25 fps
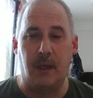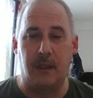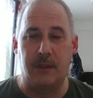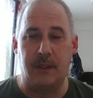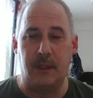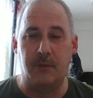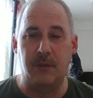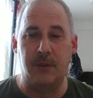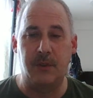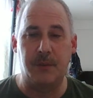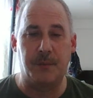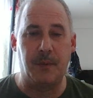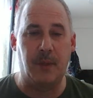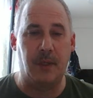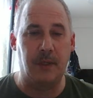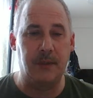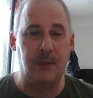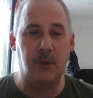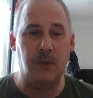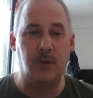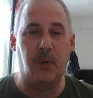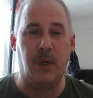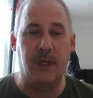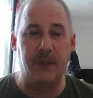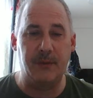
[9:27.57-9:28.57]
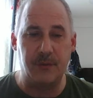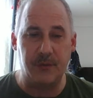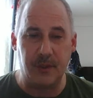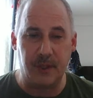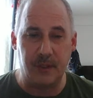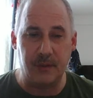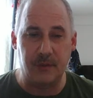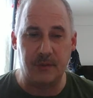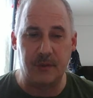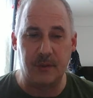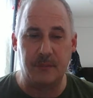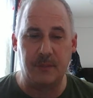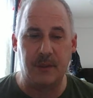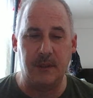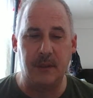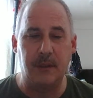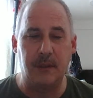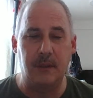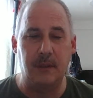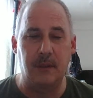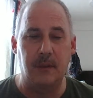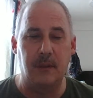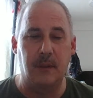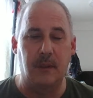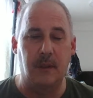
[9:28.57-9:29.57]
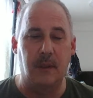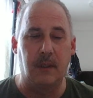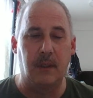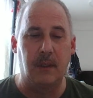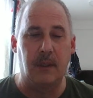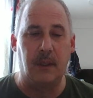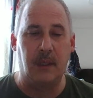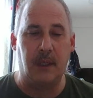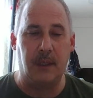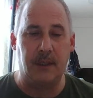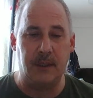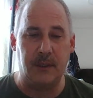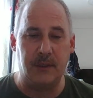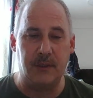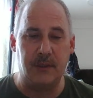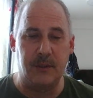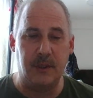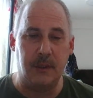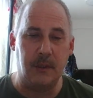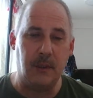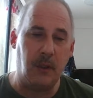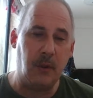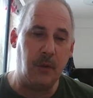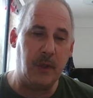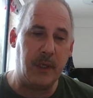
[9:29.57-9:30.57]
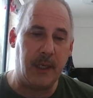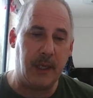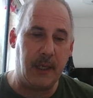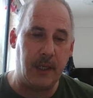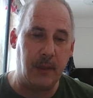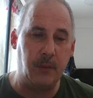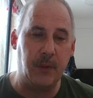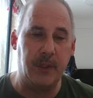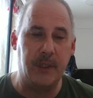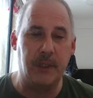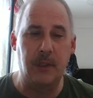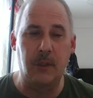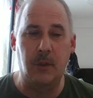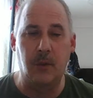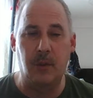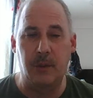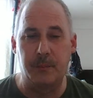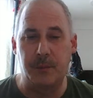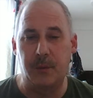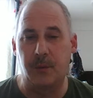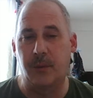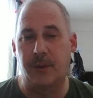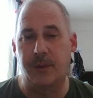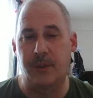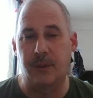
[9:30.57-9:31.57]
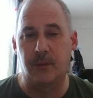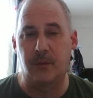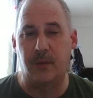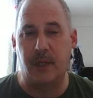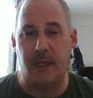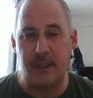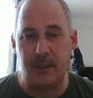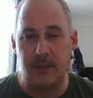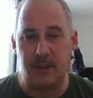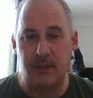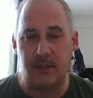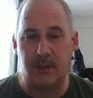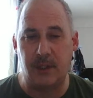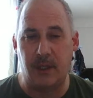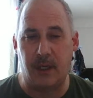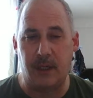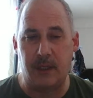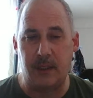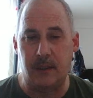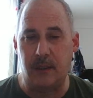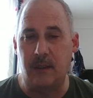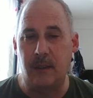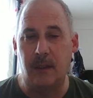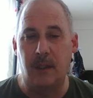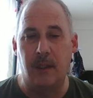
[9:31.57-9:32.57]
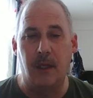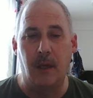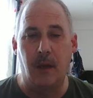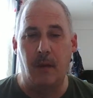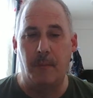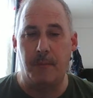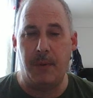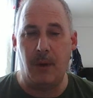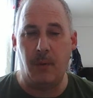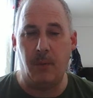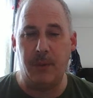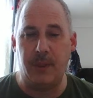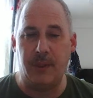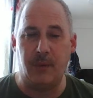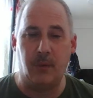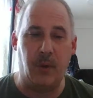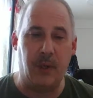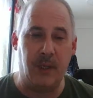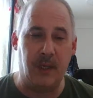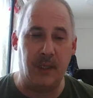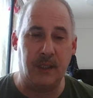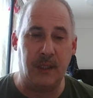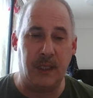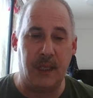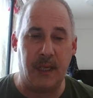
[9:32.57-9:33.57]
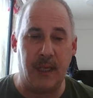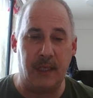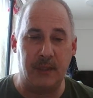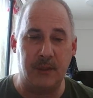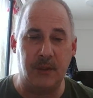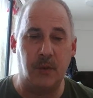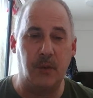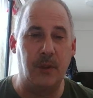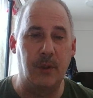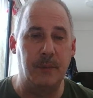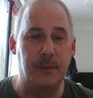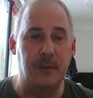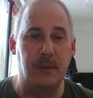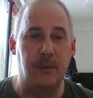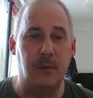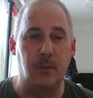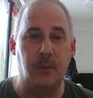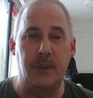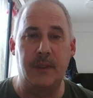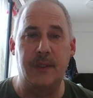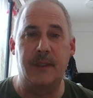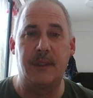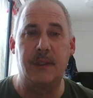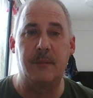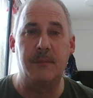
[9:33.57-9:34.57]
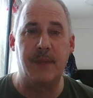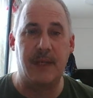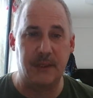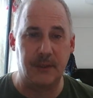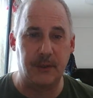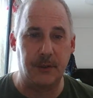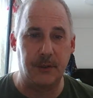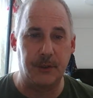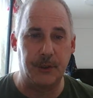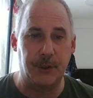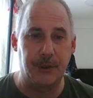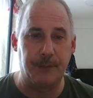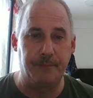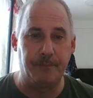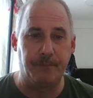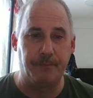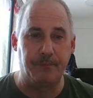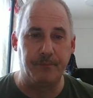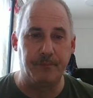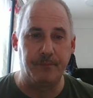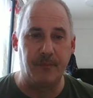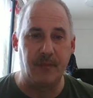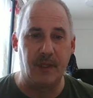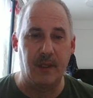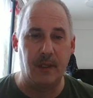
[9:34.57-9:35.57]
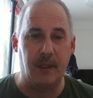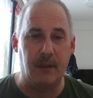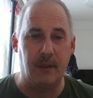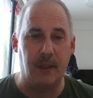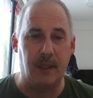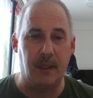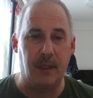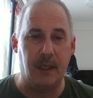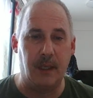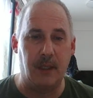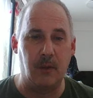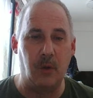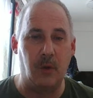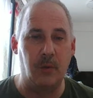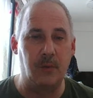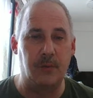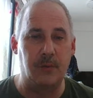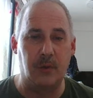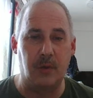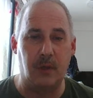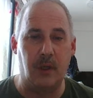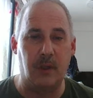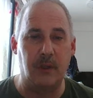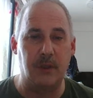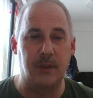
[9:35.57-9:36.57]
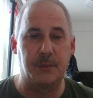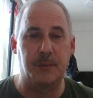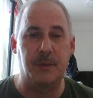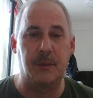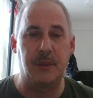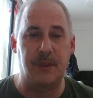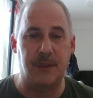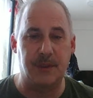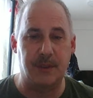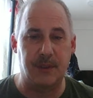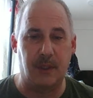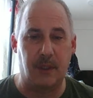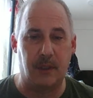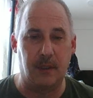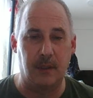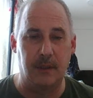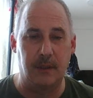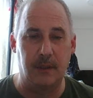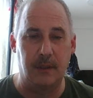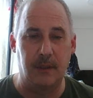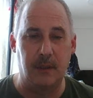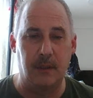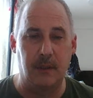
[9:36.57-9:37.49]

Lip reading: they responded quite favorably, and they said, okay, we can quibble with your writing style, but we can't quibble with the message. And overall, it's pretty solid.